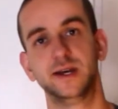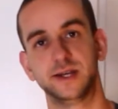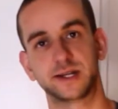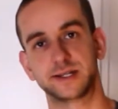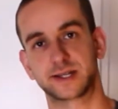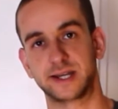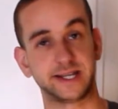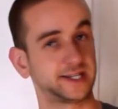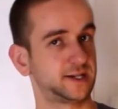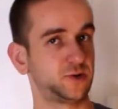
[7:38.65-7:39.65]
that can
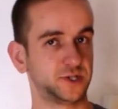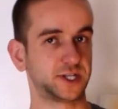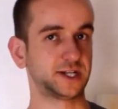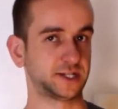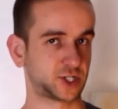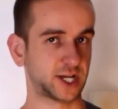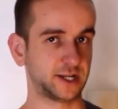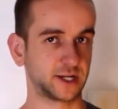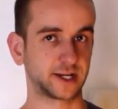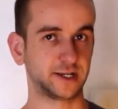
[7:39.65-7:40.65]
easily result in
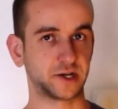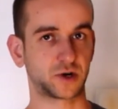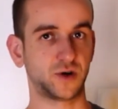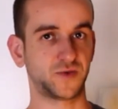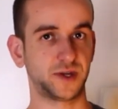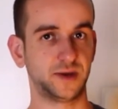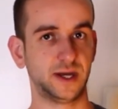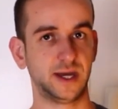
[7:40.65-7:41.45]
channeling in your coffee,